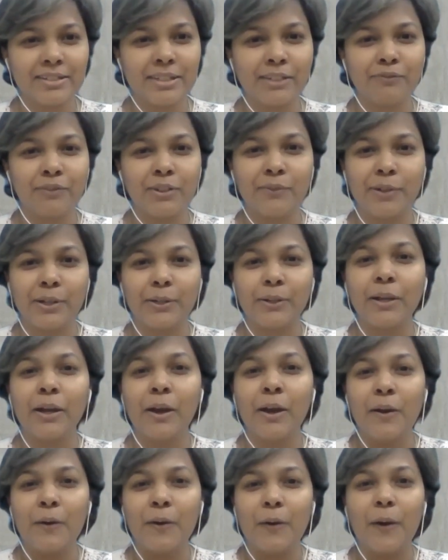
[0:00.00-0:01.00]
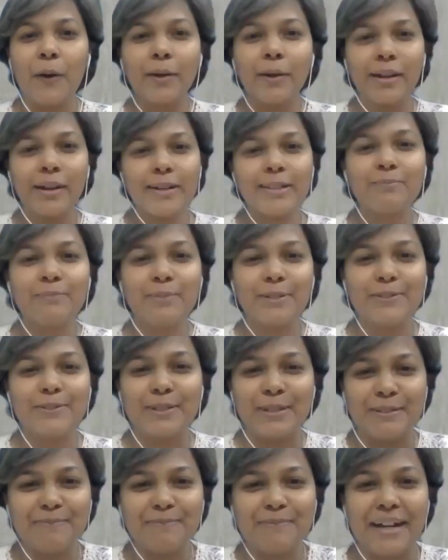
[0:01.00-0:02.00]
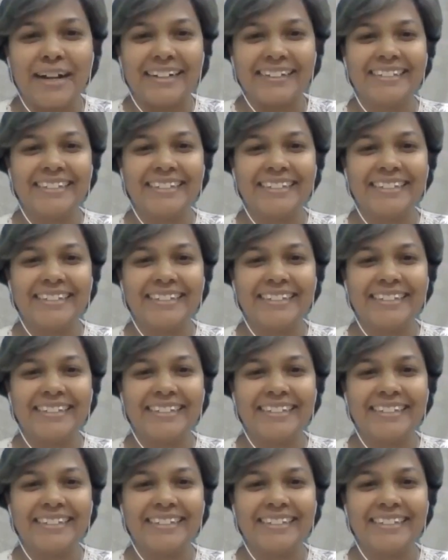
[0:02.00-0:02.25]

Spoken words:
and we were on our spiritual path.